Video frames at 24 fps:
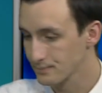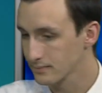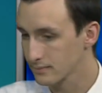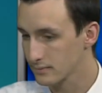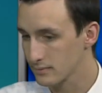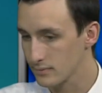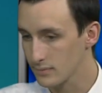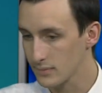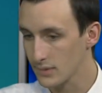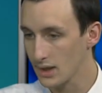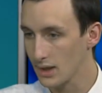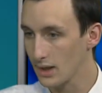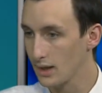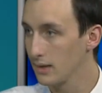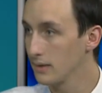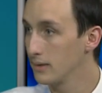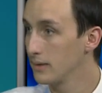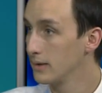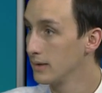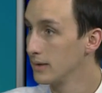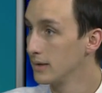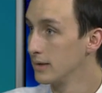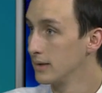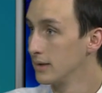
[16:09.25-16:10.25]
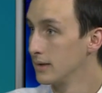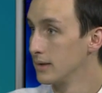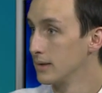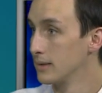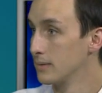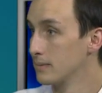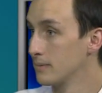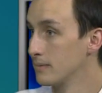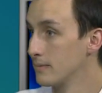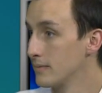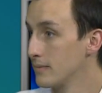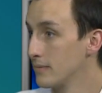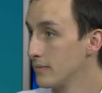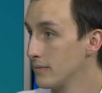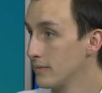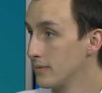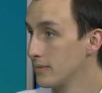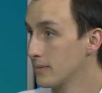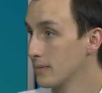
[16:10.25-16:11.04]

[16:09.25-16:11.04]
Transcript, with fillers: But if you remember, in week 16, we had to really